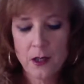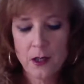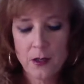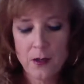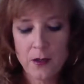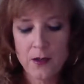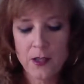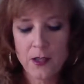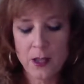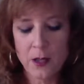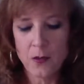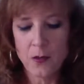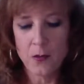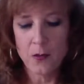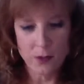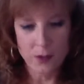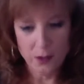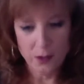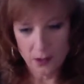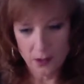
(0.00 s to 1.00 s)
you know,
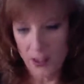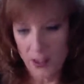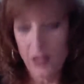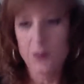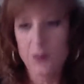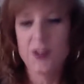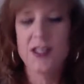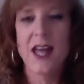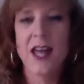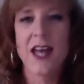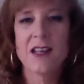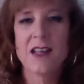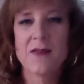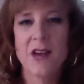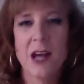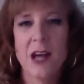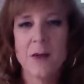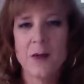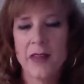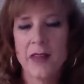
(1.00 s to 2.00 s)
he was
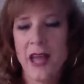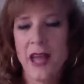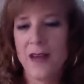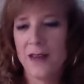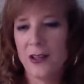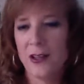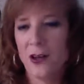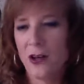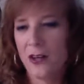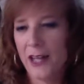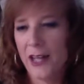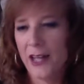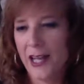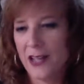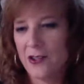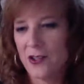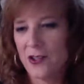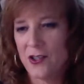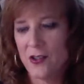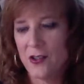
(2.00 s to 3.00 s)
satisfied with having all the
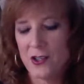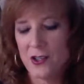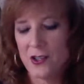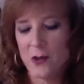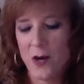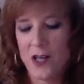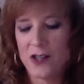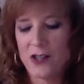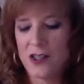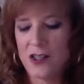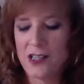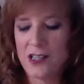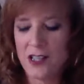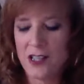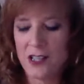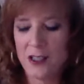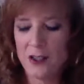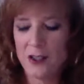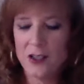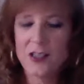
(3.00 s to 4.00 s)
answers to his questions, and
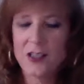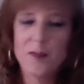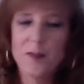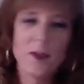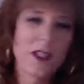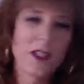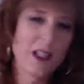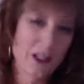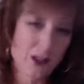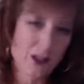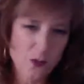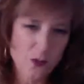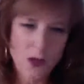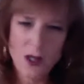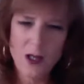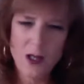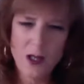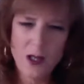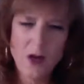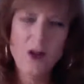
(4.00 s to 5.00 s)
he looked at me and he goes,
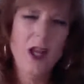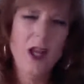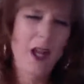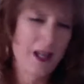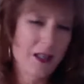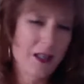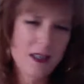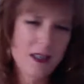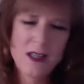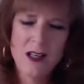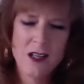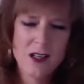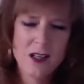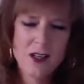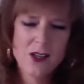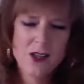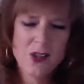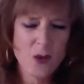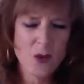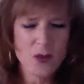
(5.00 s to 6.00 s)
well, okay,
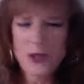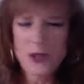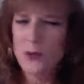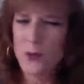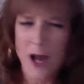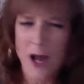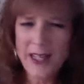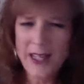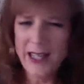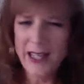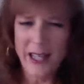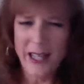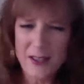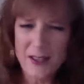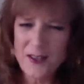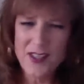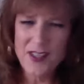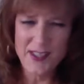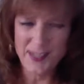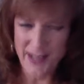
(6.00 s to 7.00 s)
so are you writing any
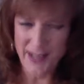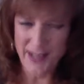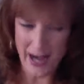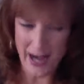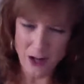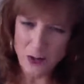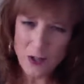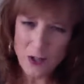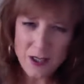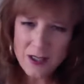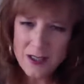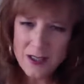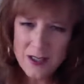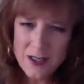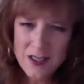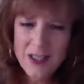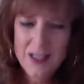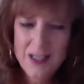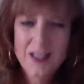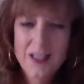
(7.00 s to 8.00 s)
of this down?
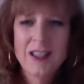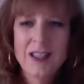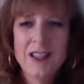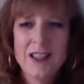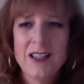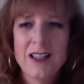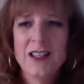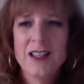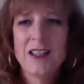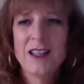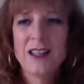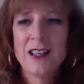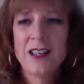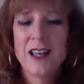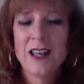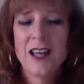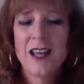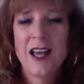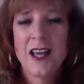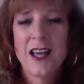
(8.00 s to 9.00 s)

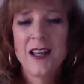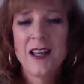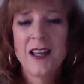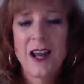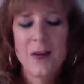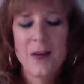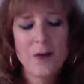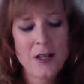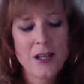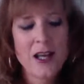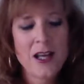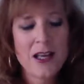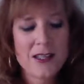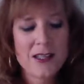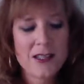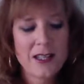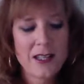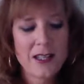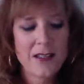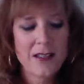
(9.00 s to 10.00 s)
And I
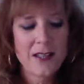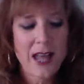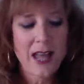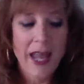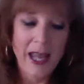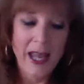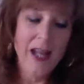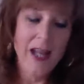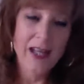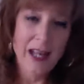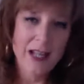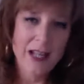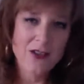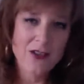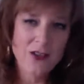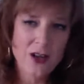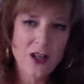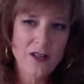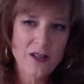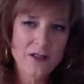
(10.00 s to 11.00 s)
realized that A, I'd
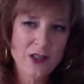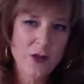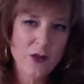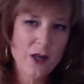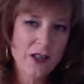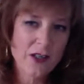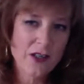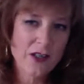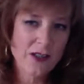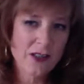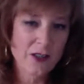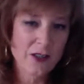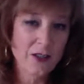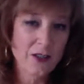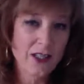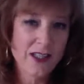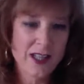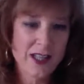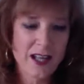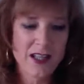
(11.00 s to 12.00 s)
answered all of his questions in a
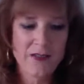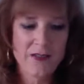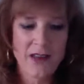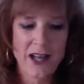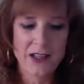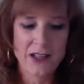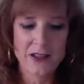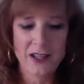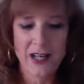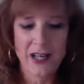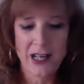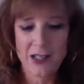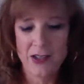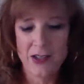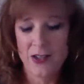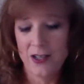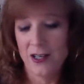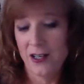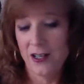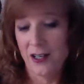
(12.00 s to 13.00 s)
really satisfactory
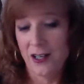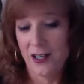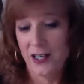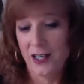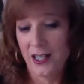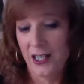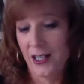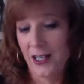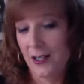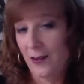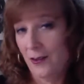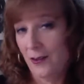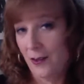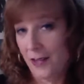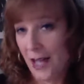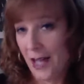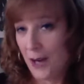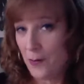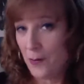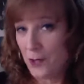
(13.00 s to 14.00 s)
answer, and
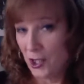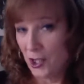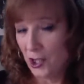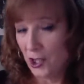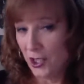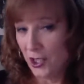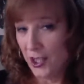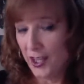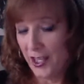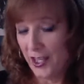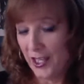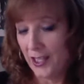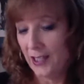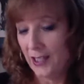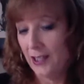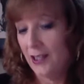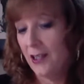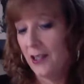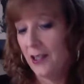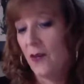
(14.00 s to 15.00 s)
that was a good
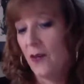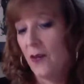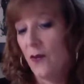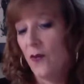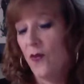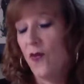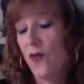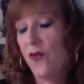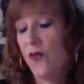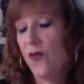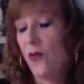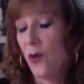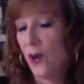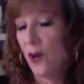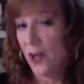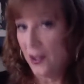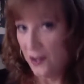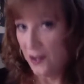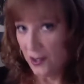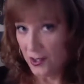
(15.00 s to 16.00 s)
thing for
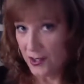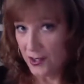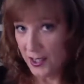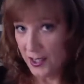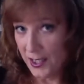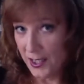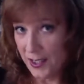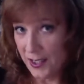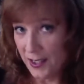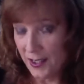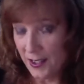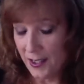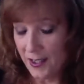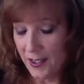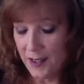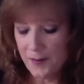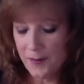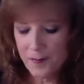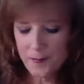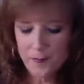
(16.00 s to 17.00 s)
others to
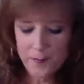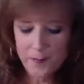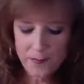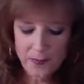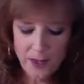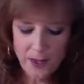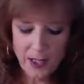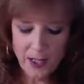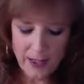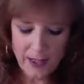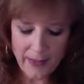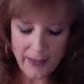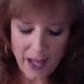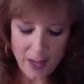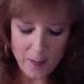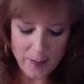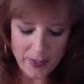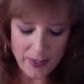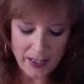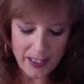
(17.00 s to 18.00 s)
hear. And
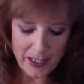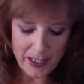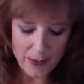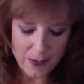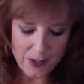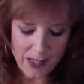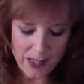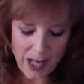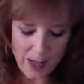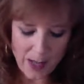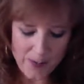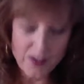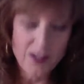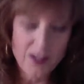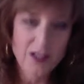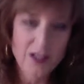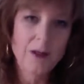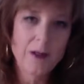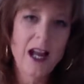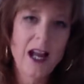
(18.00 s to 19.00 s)
that B, he was
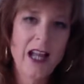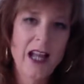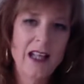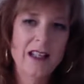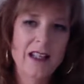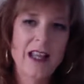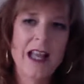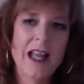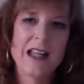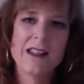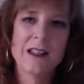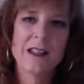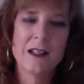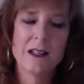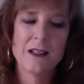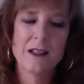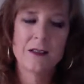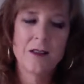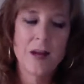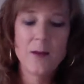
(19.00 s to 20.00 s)
absolutely right.
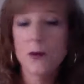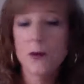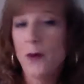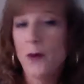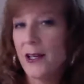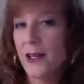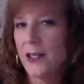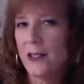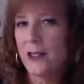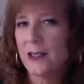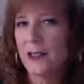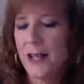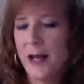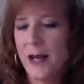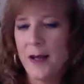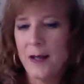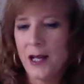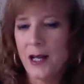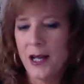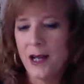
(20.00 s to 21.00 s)
I'm a writer.
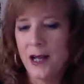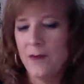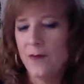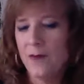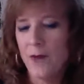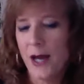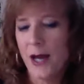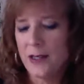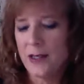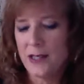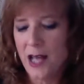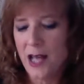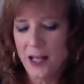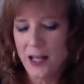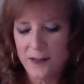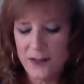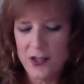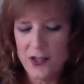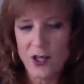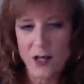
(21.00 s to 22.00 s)
I write
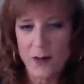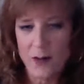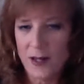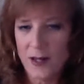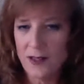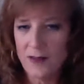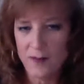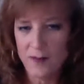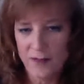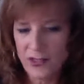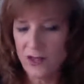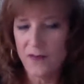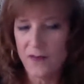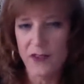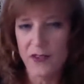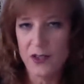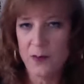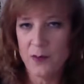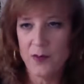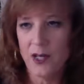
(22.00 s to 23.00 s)
television, I write feature
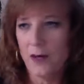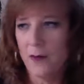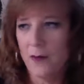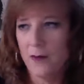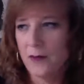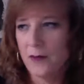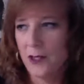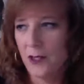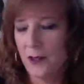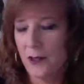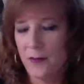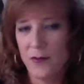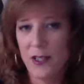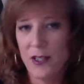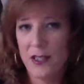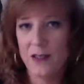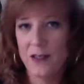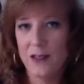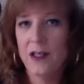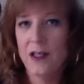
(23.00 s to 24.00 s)
films, I've
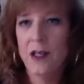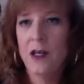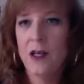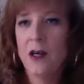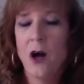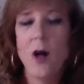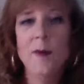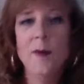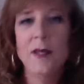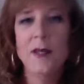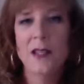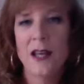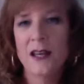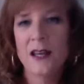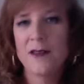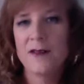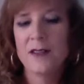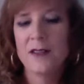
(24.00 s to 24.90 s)
written all my life.